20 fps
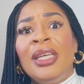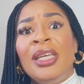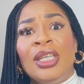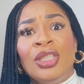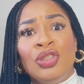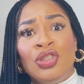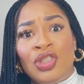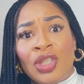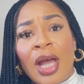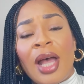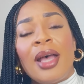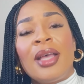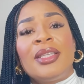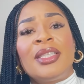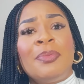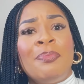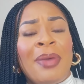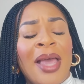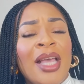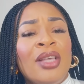
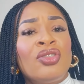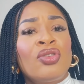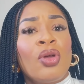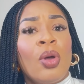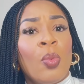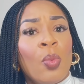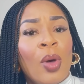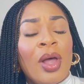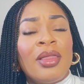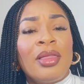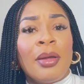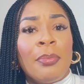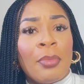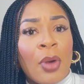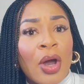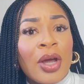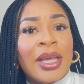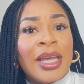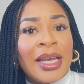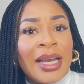adjust based on what the
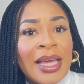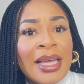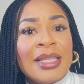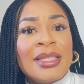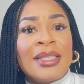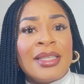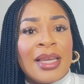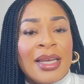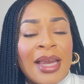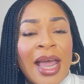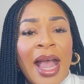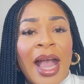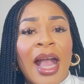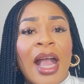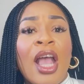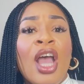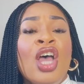market is today.